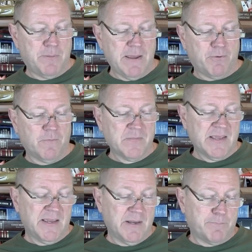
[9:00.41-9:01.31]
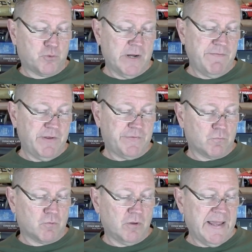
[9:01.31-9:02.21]
to people in previous
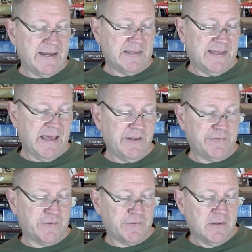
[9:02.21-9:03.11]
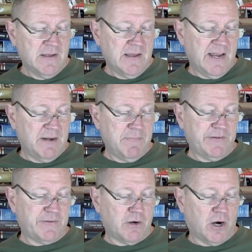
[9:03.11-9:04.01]
related cases, and it
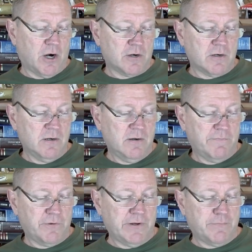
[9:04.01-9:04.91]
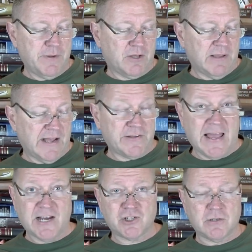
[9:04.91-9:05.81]
makes it harder for there to be a class
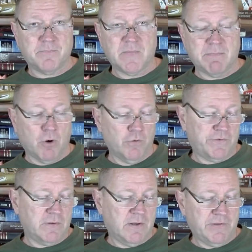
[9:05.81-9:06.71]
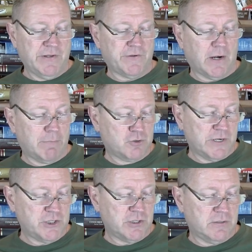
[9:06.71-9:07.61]
action. And most of these
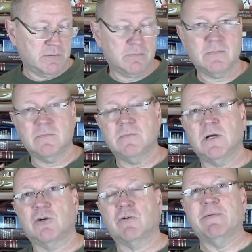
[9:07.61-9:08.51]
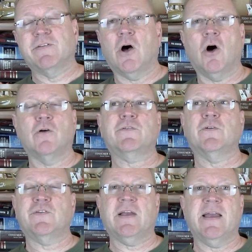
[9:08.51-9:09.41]
arbitration agreements
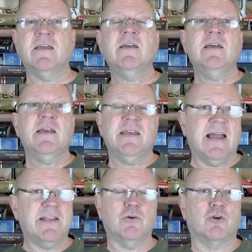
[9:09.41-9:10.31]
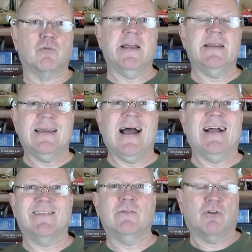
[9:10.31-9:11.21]
also say, and you agree
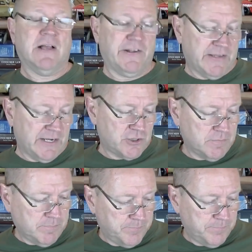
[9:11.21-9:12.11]
not to do a class action.